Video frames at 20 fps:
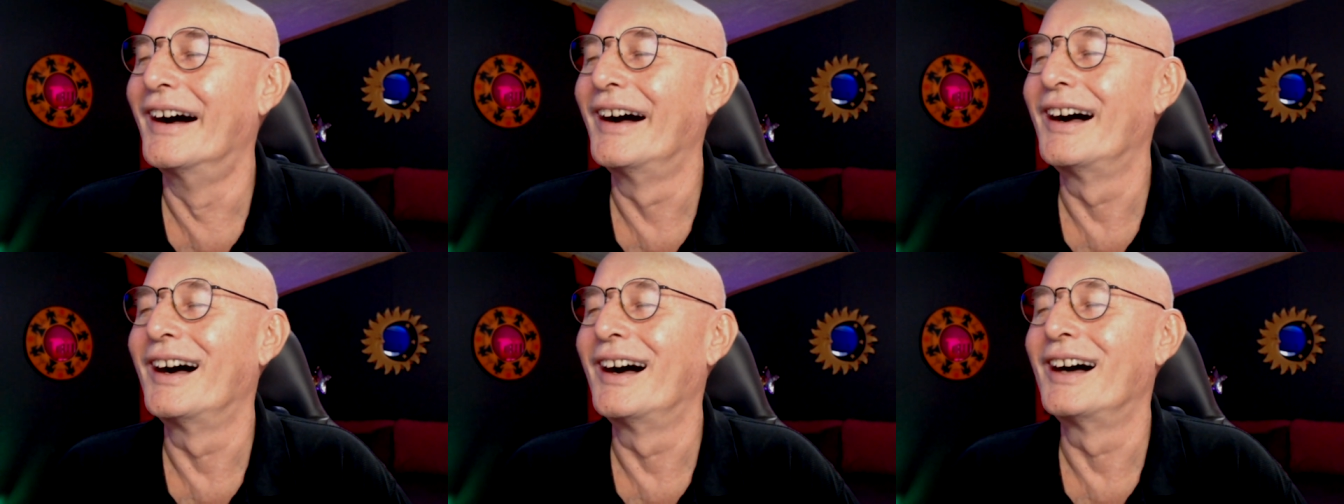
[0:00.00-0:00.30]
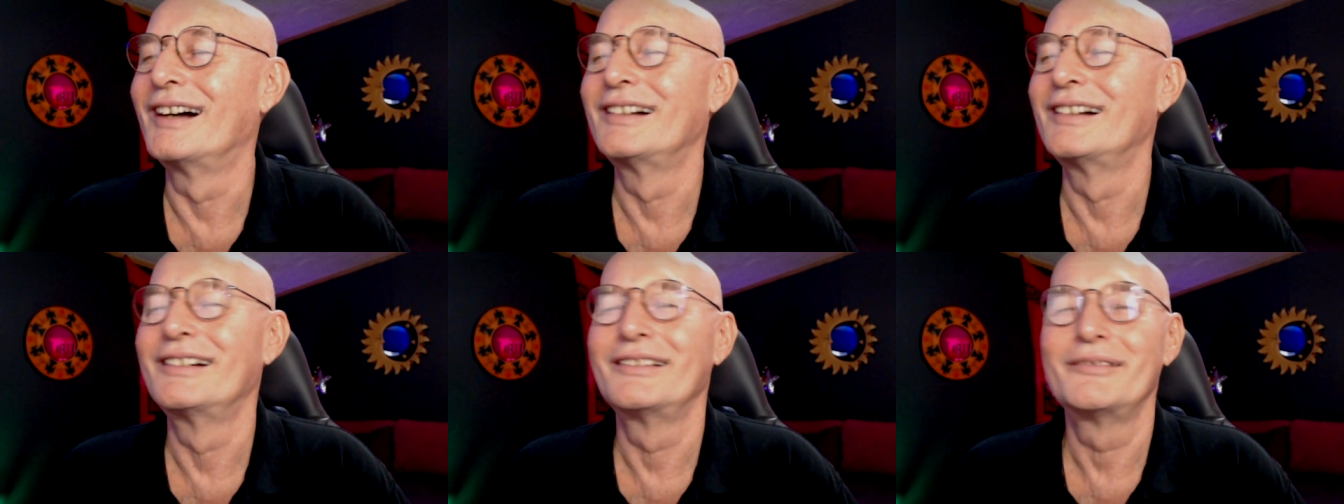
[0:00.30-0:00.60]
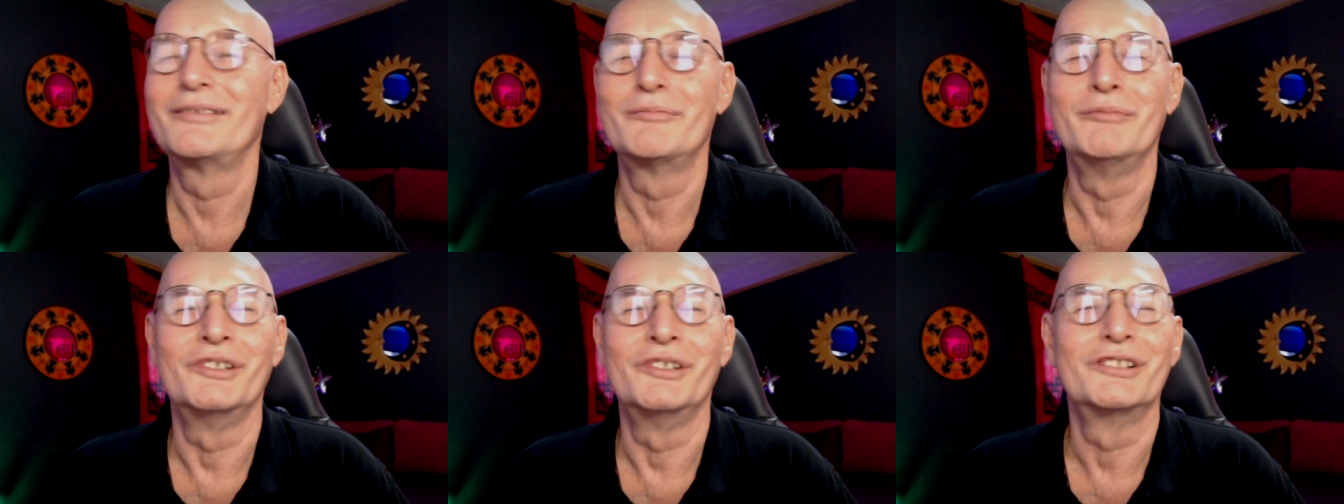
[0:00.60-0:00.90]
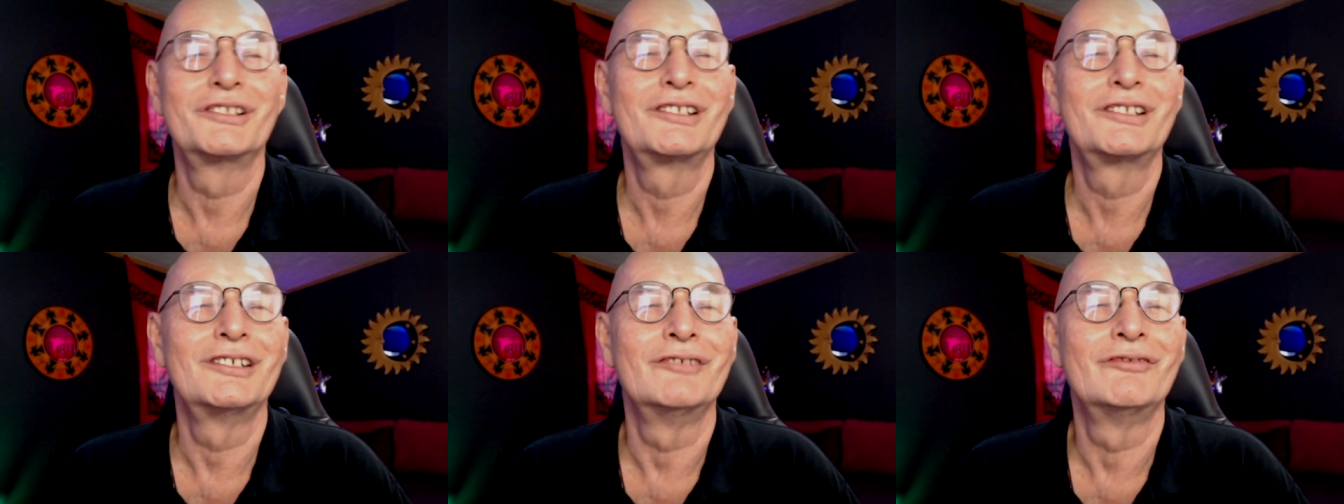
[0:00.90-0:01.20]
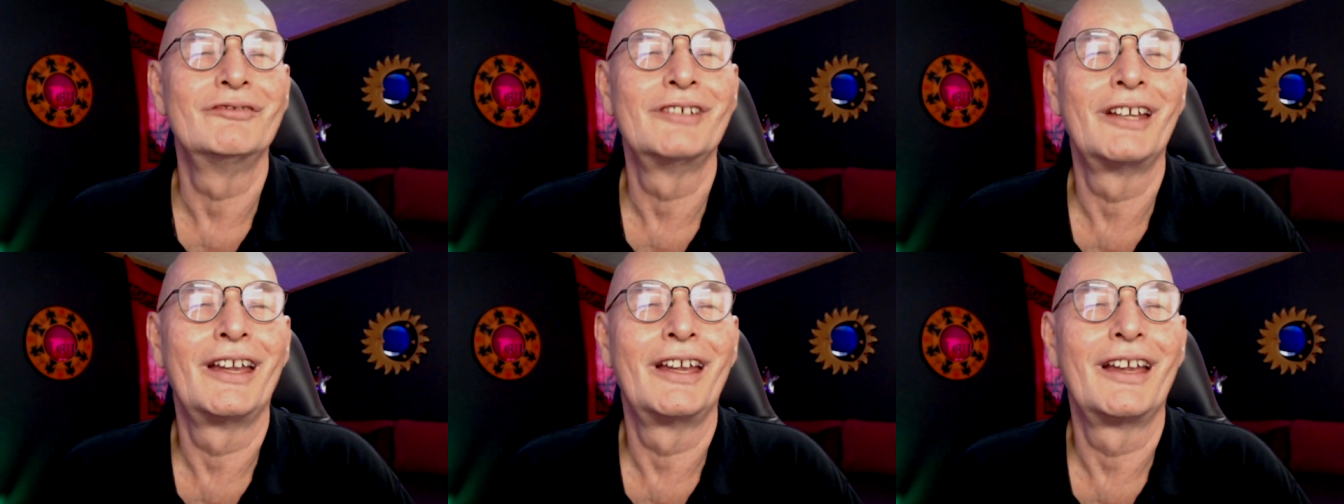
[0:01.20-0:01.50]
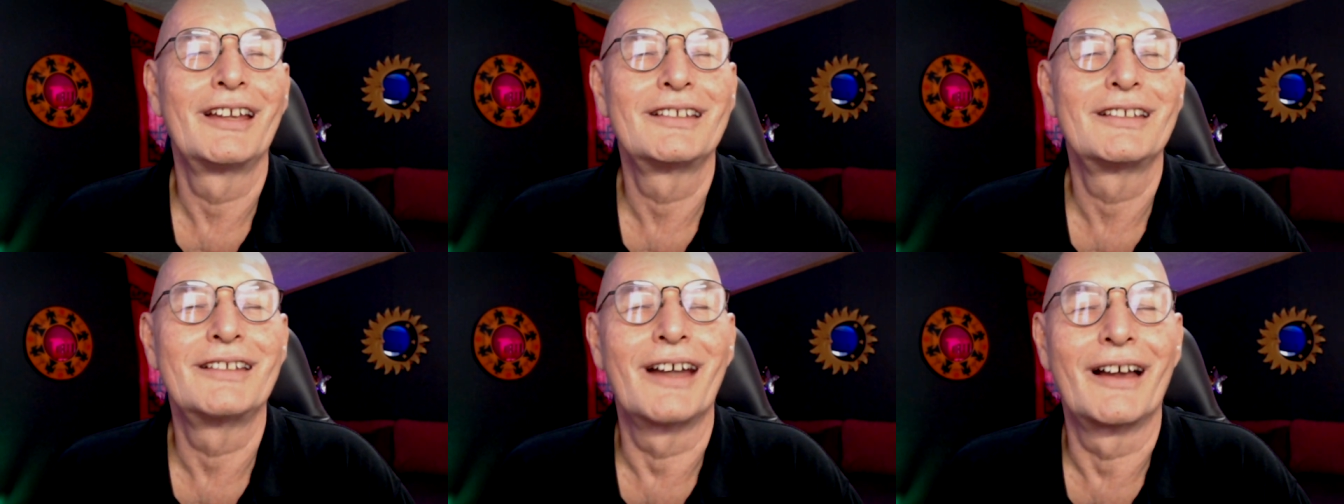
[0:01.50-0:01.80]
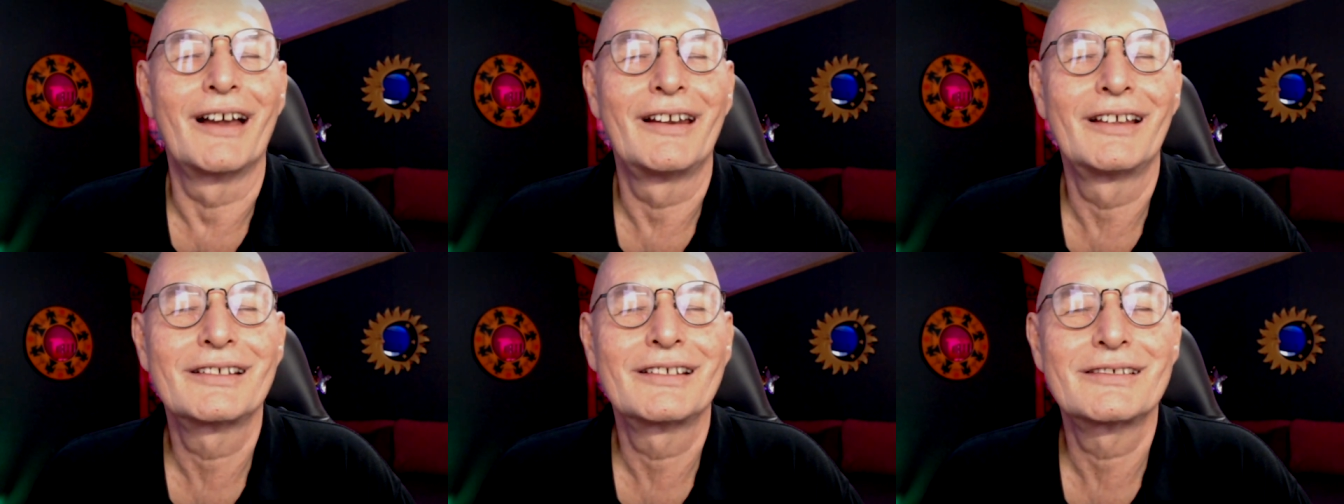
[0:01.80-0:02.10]
uh, Milky Way
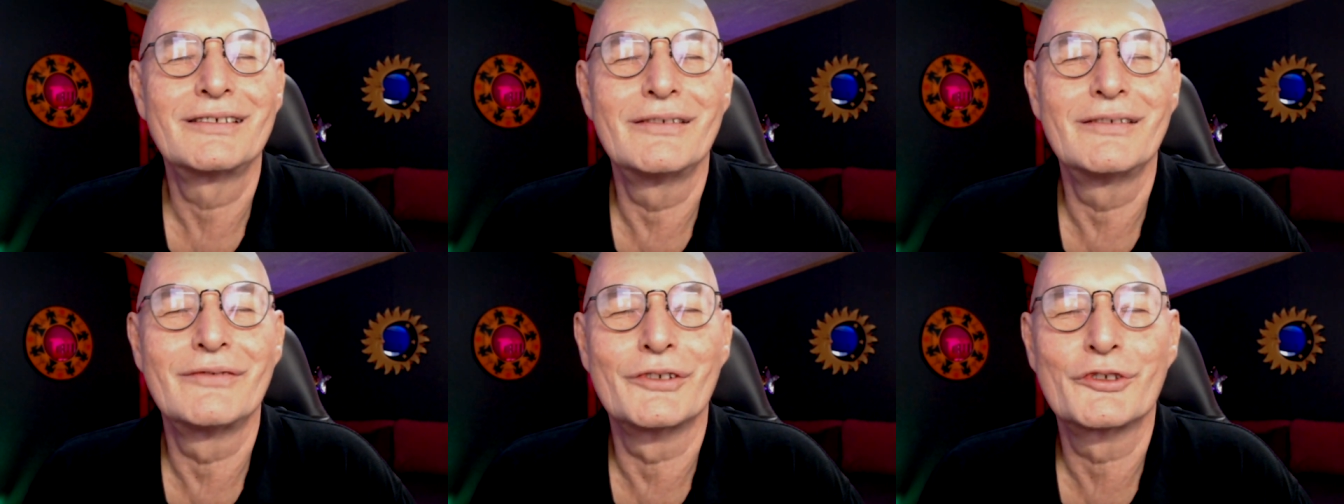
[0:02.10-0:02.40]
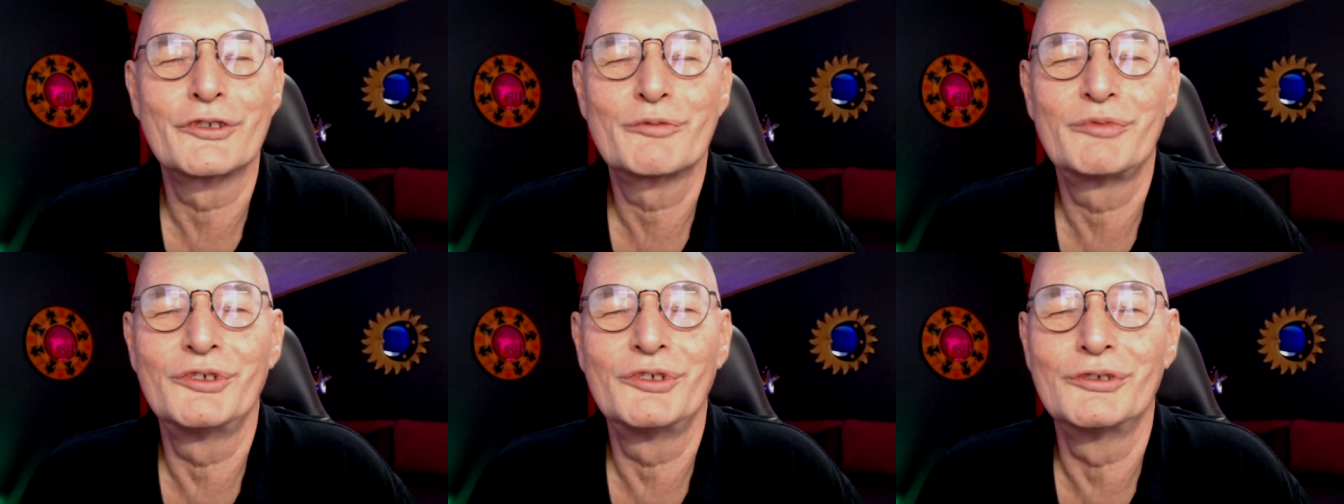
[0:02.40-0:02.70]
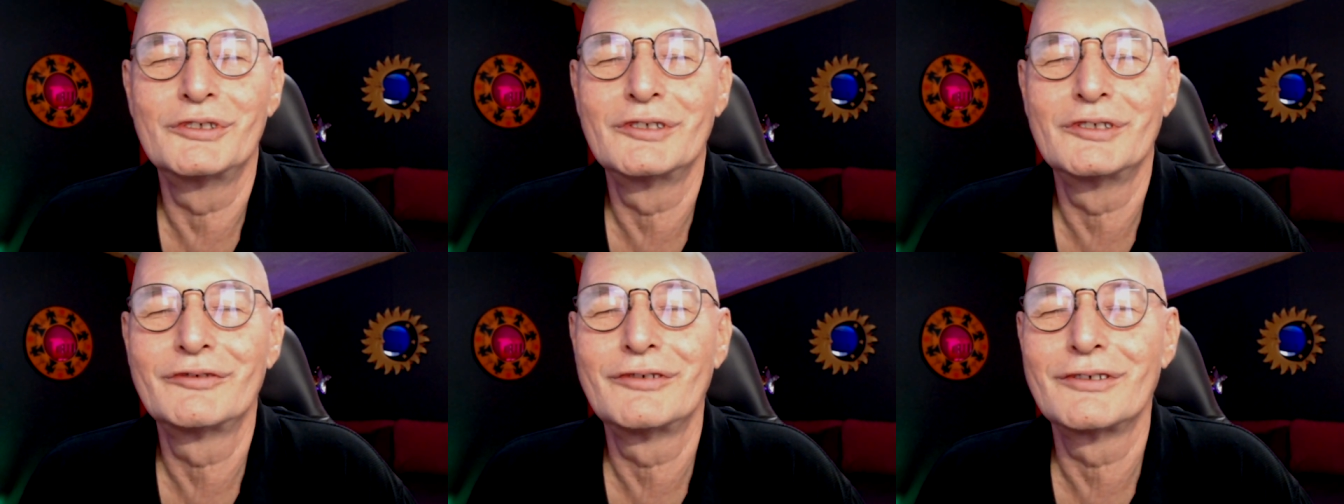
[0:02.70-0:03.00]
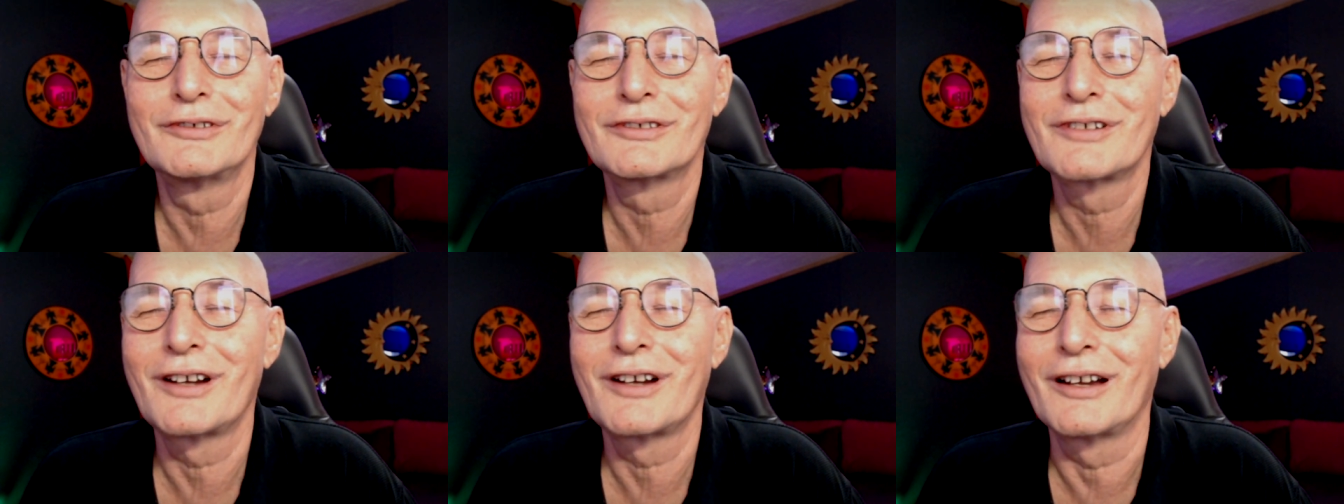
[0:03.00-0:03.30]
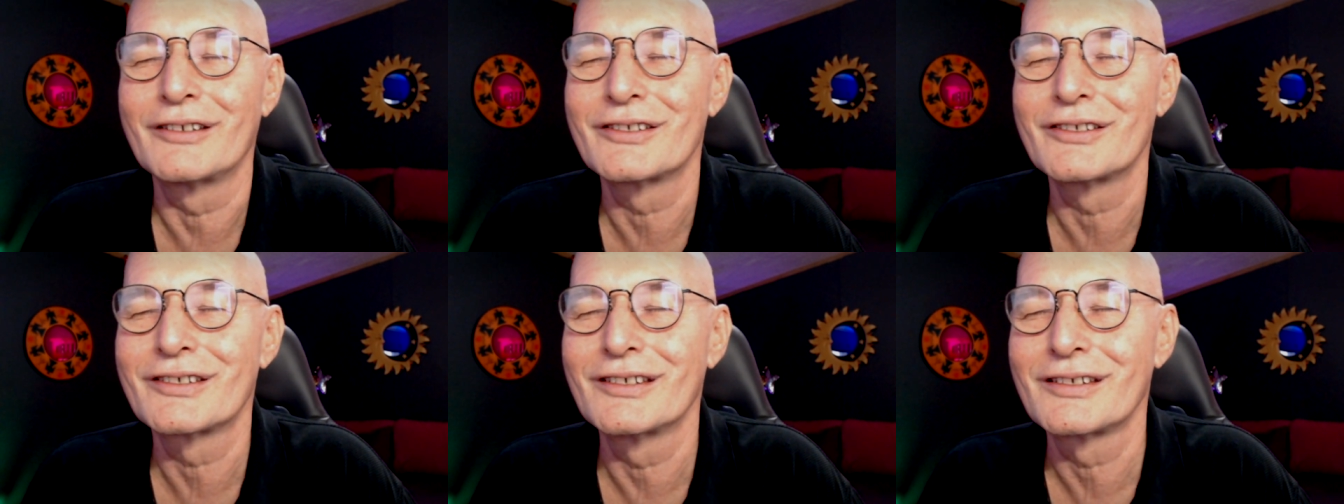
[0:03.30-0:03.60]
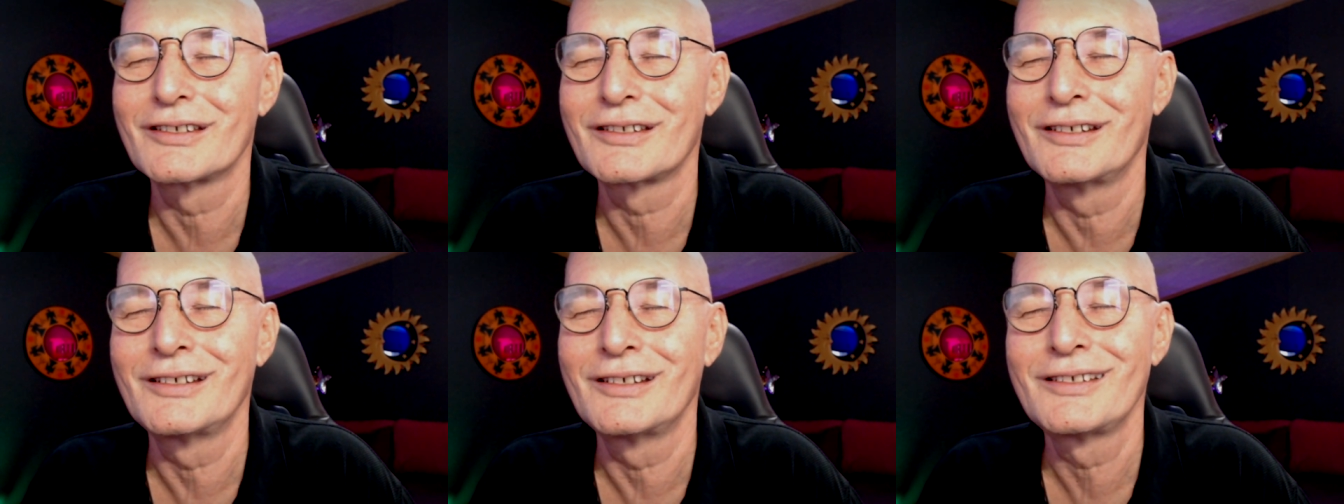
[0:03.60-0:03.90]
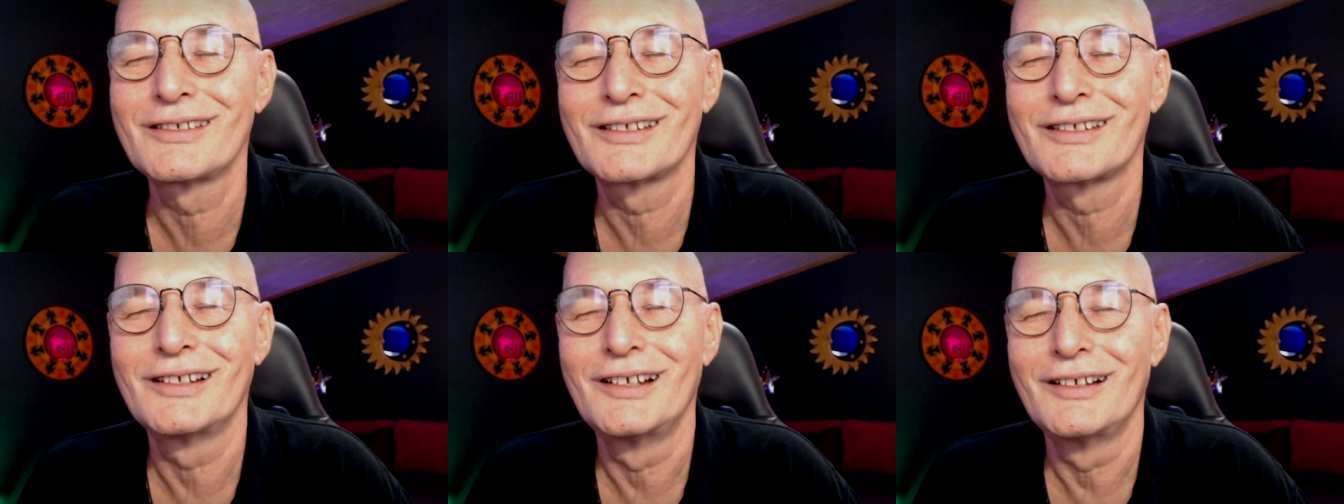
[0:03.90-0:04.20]
galaxy, this beautiful
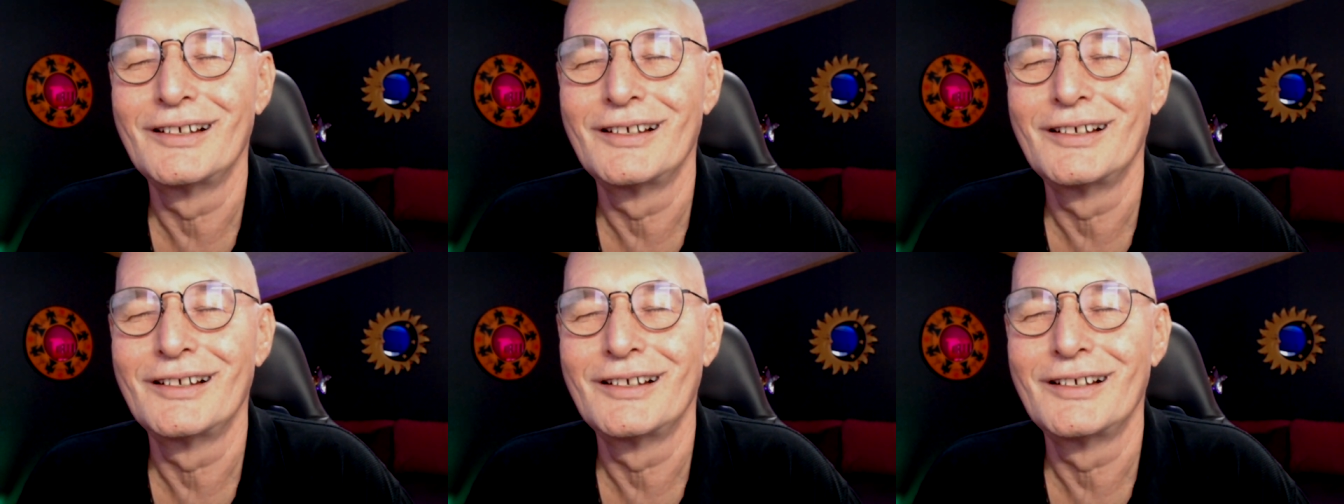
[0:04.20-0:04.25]
consciousness.